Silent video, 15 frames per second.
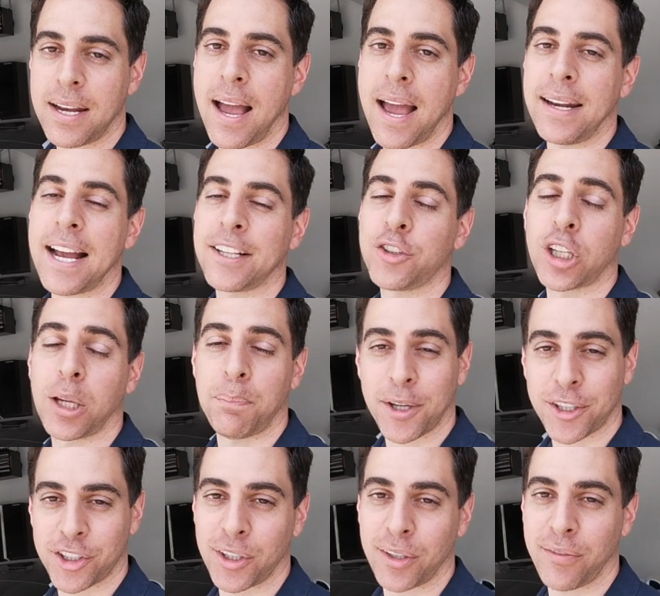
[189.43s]
and I took a
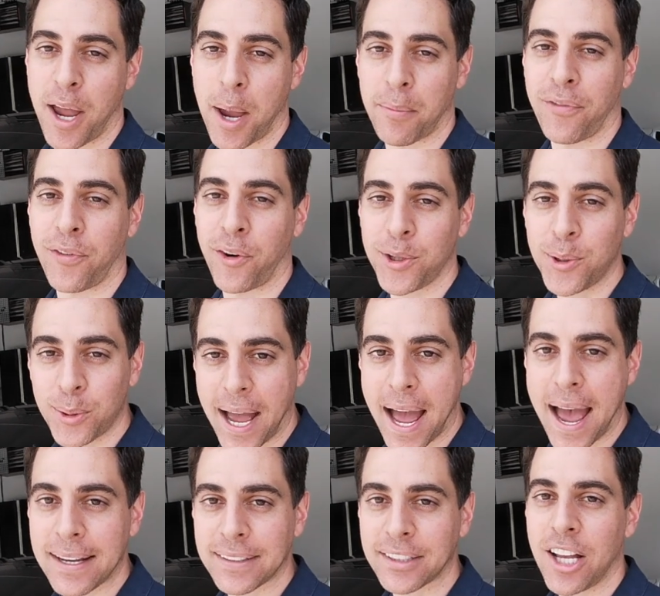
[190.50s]
picture of him for you
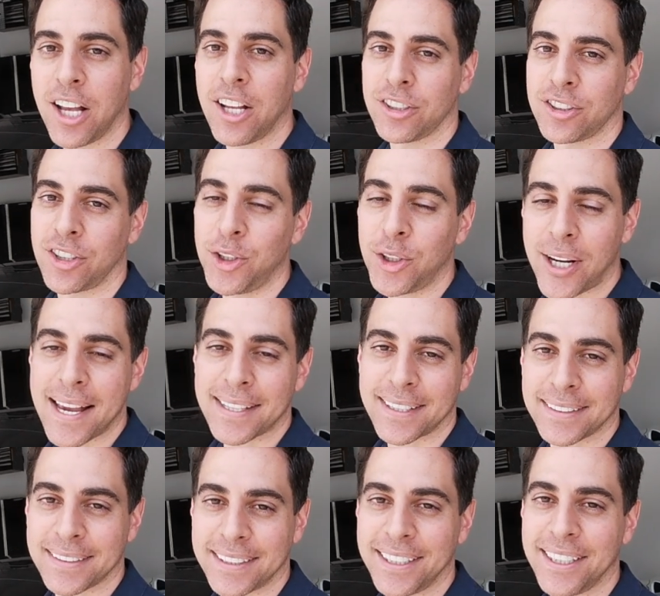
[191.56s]
guys so you guys
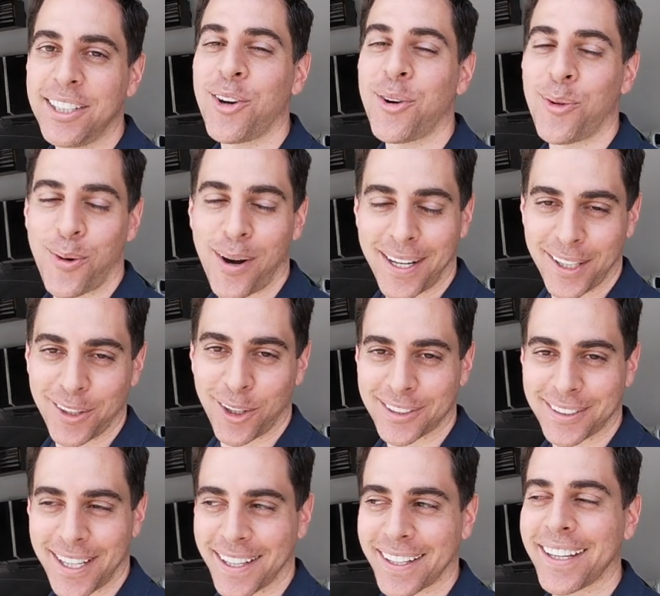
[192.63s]
can see what he
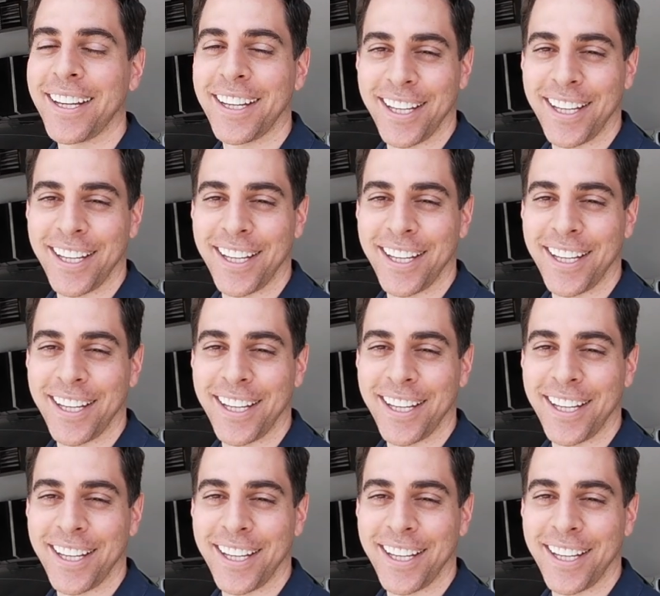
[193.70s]
looks like.